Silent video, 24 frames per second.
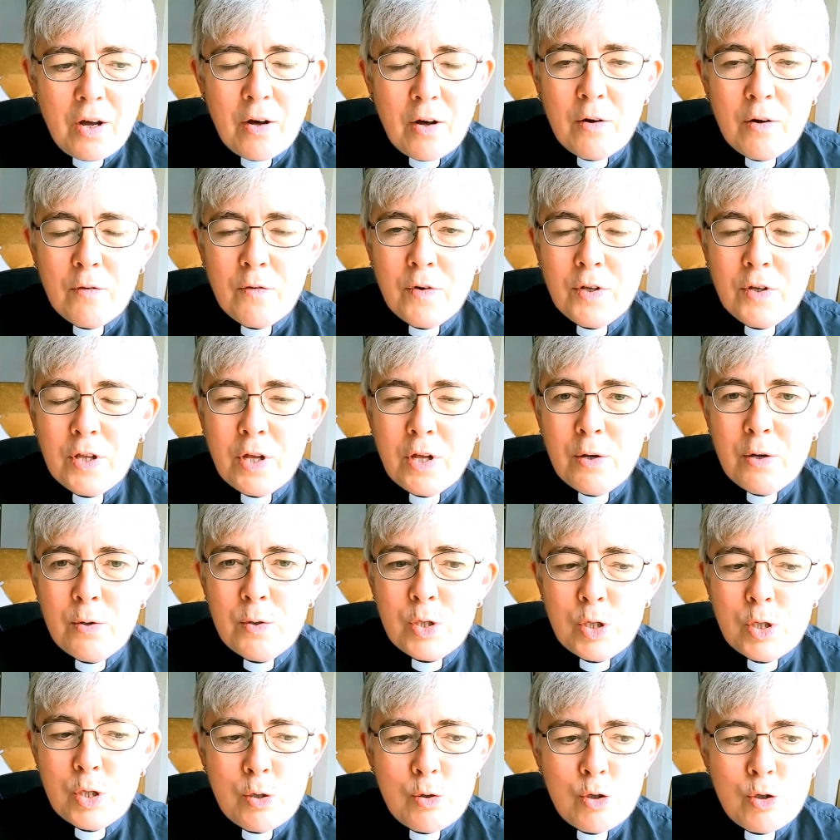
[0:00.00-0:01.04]
for
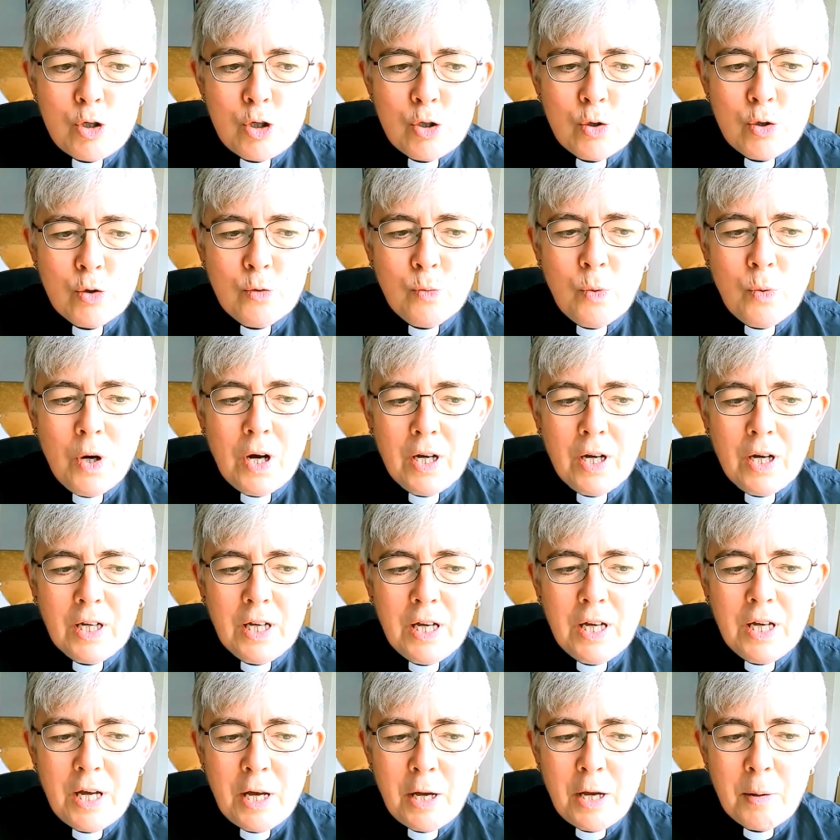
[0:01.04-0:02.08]
those who should work
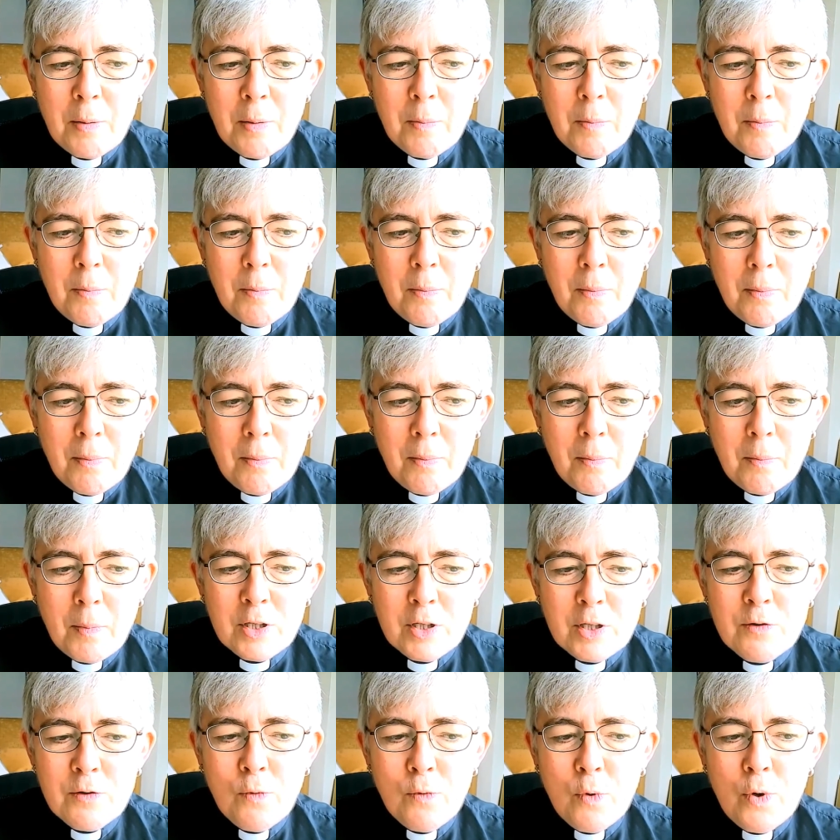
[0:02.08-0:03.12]
but
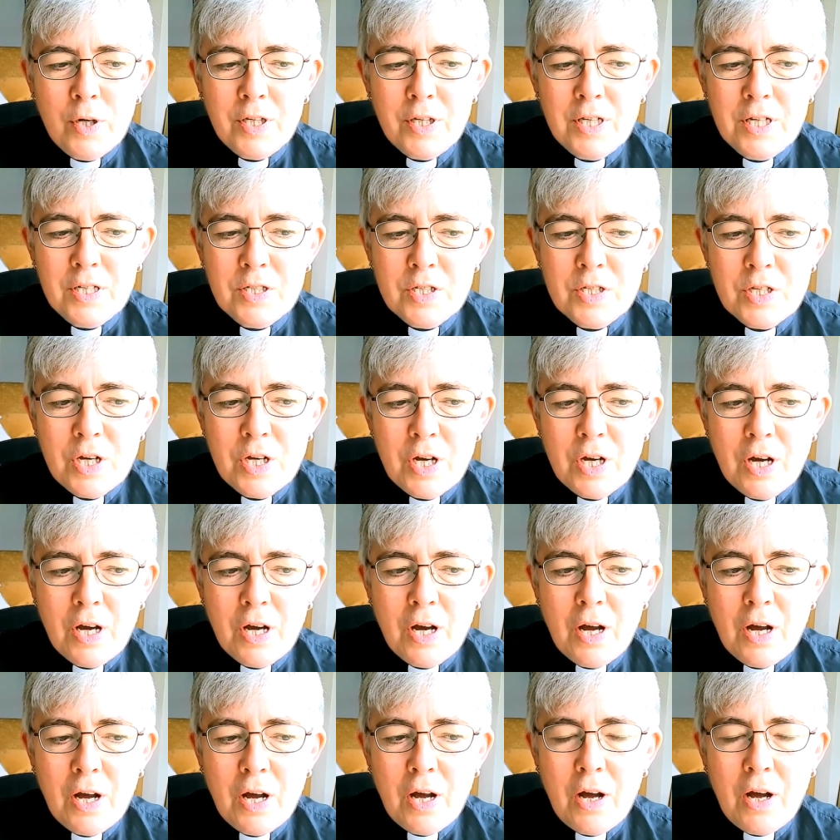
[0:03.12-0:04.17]
avoid it,
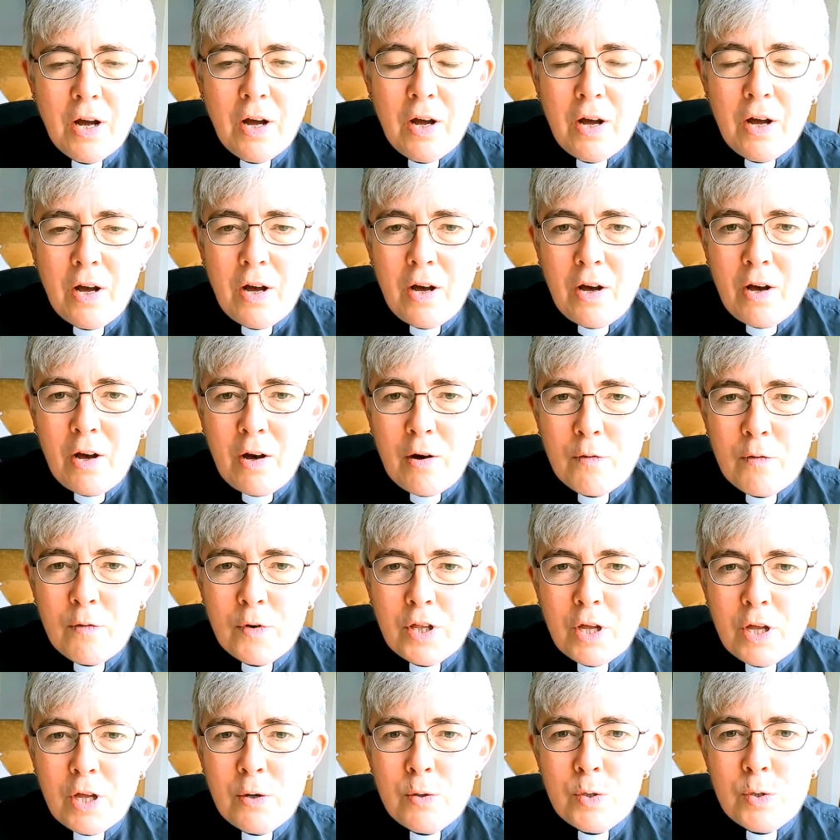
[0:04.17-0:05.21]
for
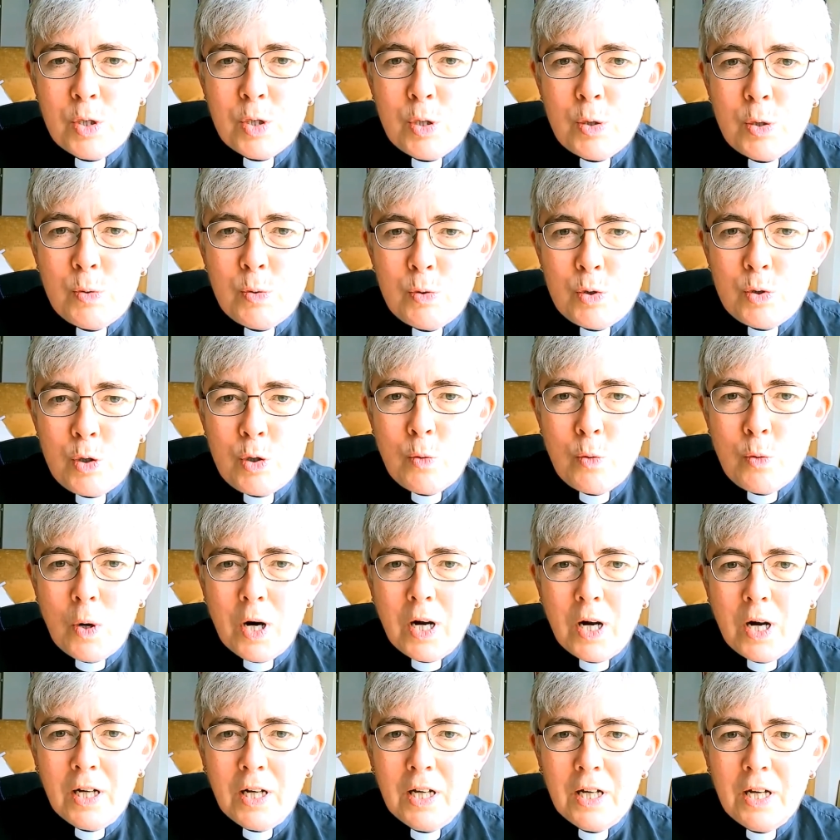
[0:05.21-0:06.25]
those who do
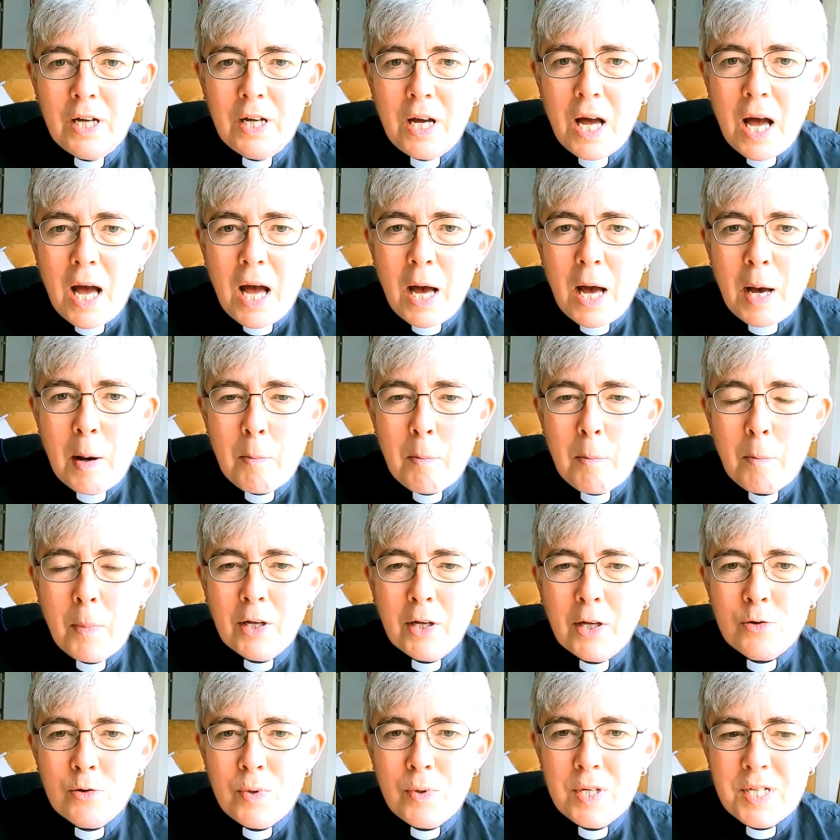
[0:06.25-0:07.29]
work
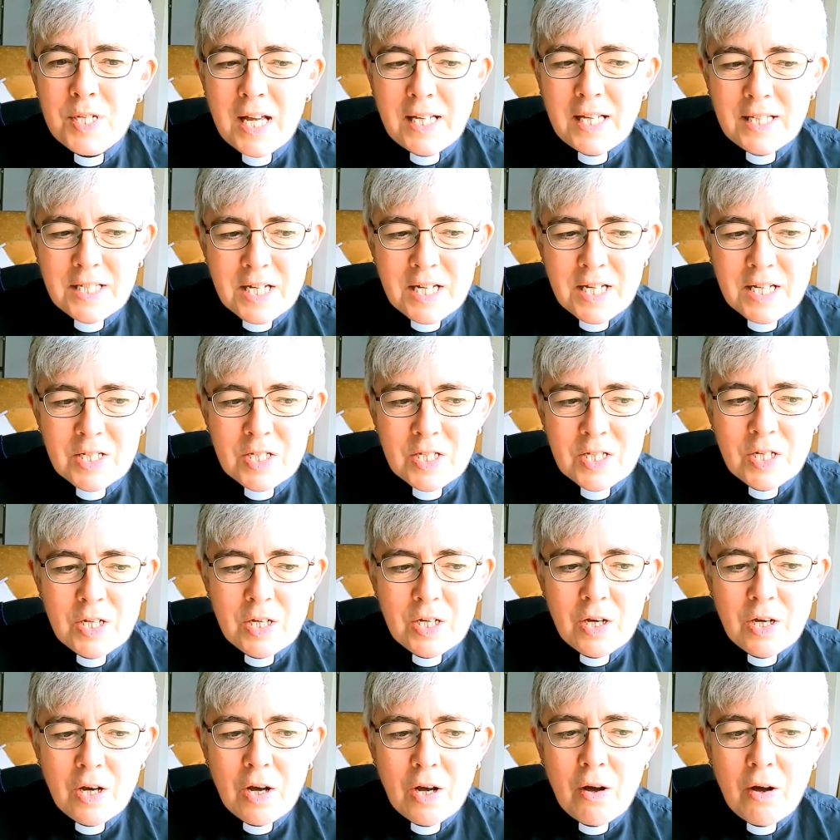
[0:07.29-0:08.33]
but resent it,
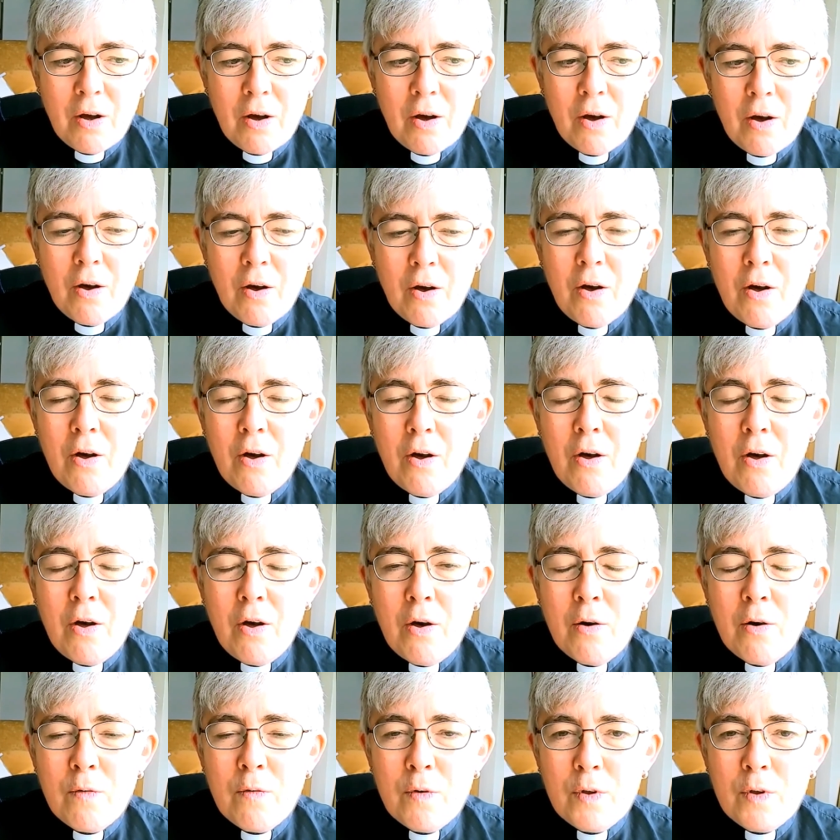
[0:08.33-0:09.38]

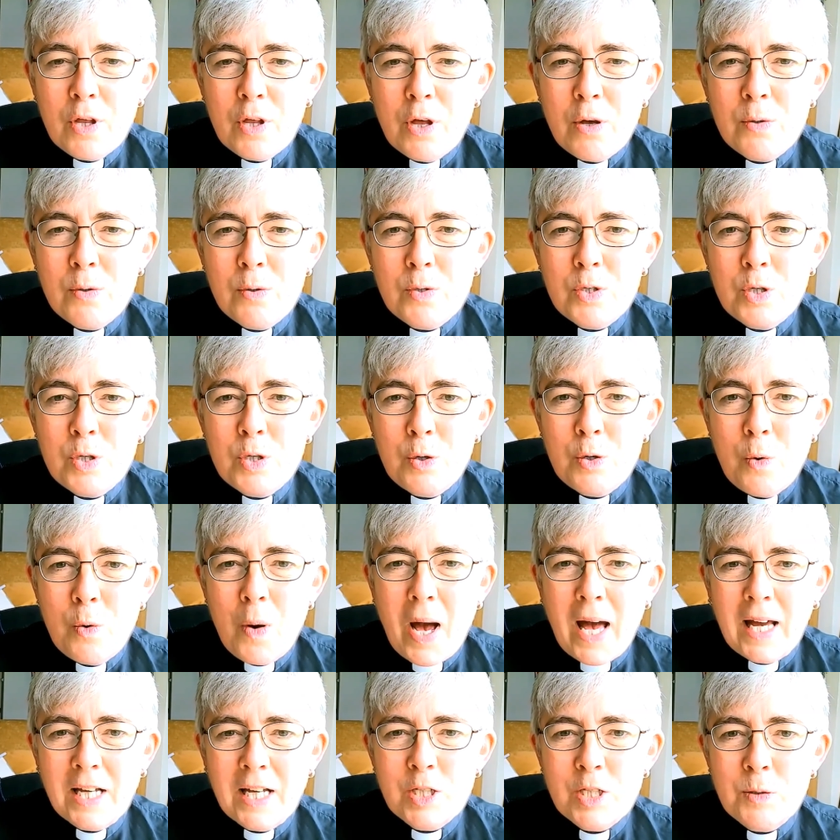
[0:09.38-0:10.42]
for those who
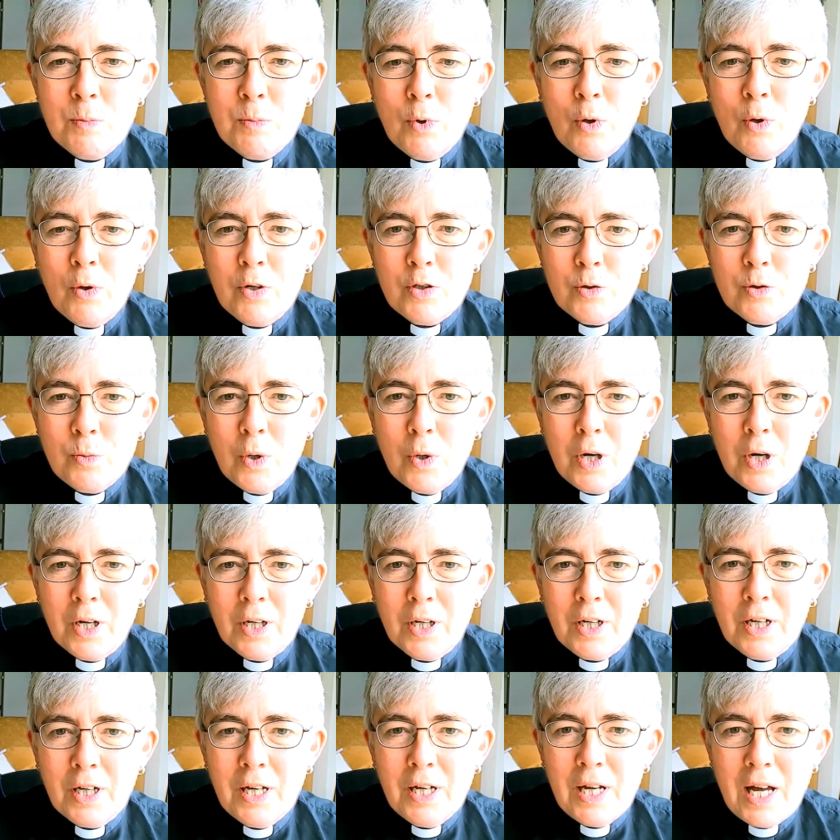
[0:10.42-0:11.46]
exploit
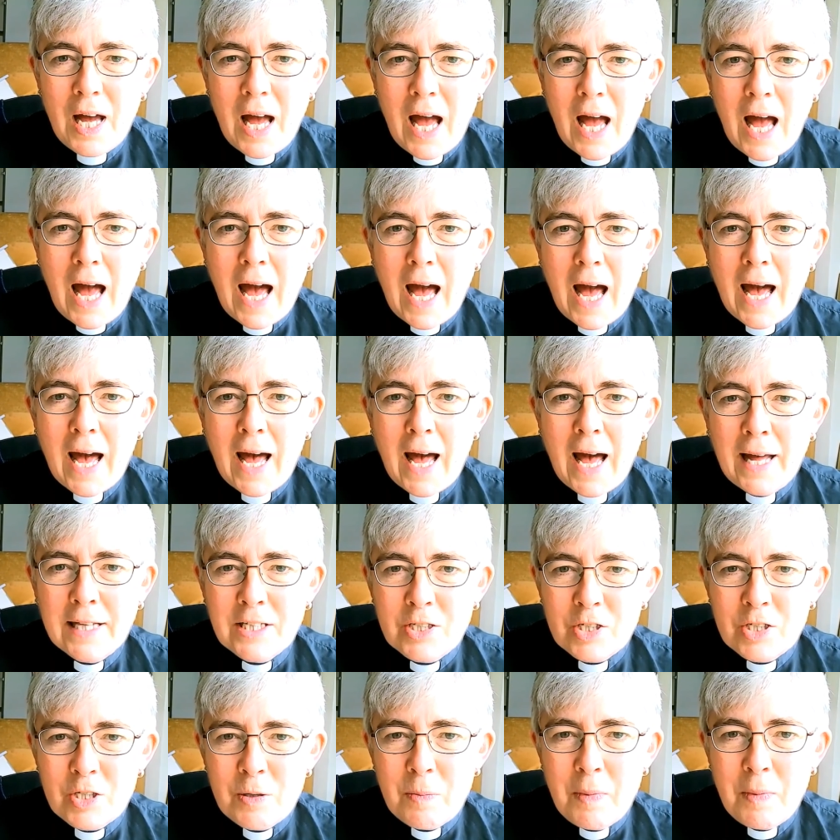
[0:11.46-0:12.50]
work and
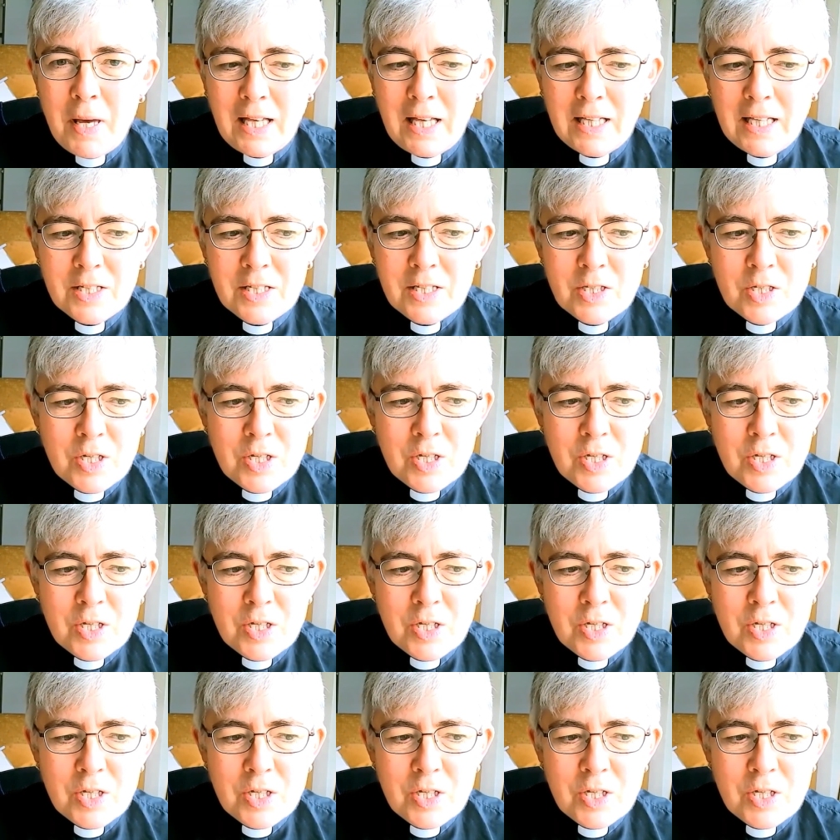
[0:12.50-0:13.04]
demean it.